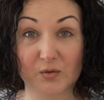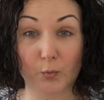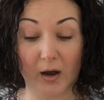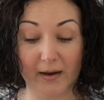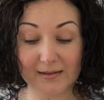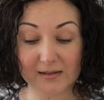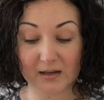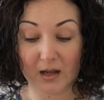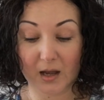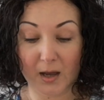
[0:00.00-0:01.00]
wide.
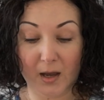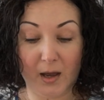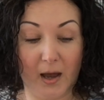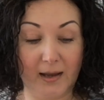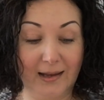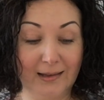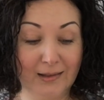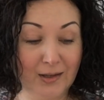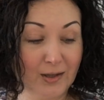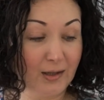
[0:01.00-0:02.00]

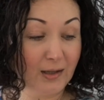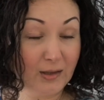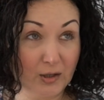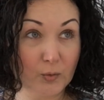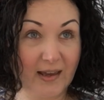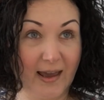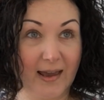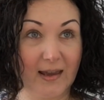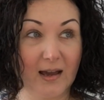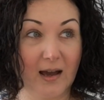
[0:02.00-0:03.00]
In the
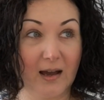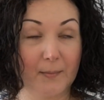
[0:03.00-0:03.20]
UK,